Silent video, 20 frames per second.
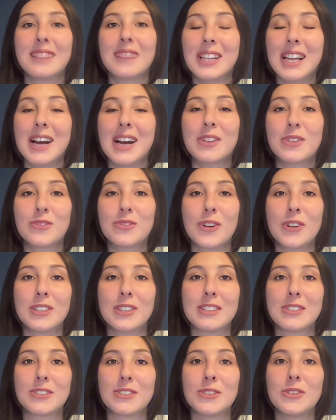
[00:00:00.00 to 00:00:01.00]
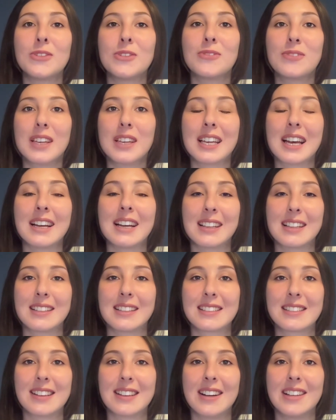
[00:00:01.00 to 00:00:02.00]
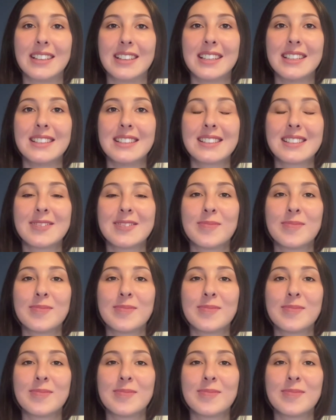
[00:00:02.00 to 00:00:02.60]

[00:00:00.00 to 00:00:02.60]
Without further ado, we can get started.